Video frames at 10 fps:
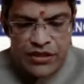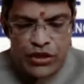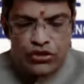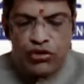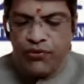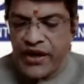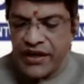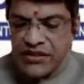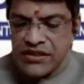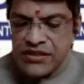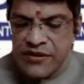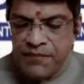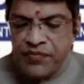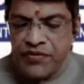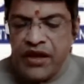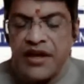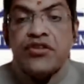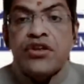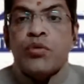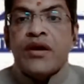So friends, I
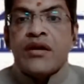think we are